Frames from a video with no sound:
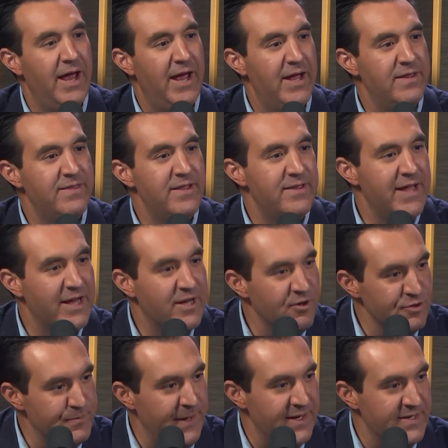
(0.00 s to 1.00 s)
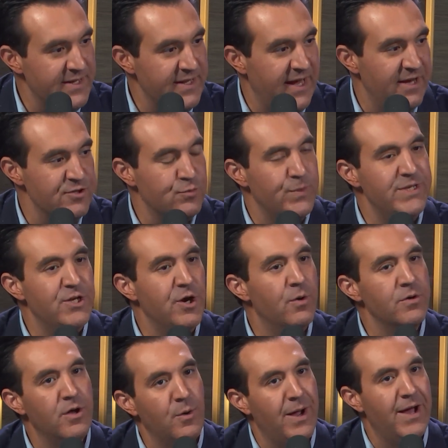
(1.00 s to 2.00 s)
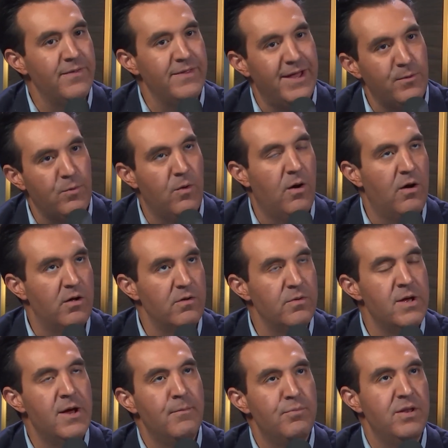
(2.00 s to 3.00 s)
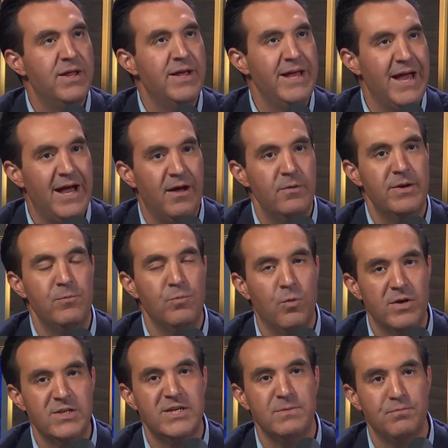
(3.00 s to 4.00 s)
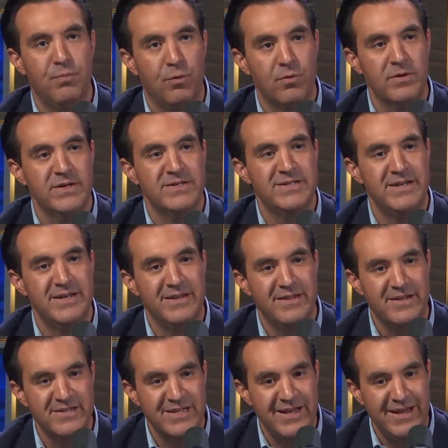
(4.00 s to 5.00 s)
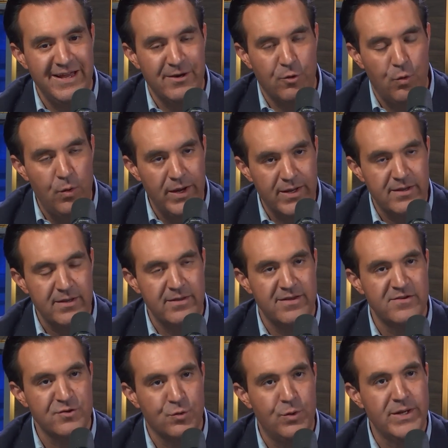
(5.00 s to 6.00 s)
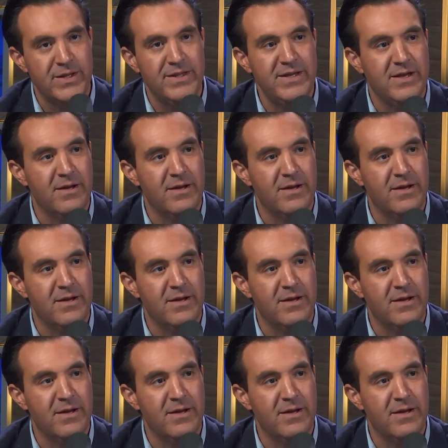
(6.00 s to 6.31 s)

And then that goes back to the House. We don't know how that will all play out. And what's important is that this quickly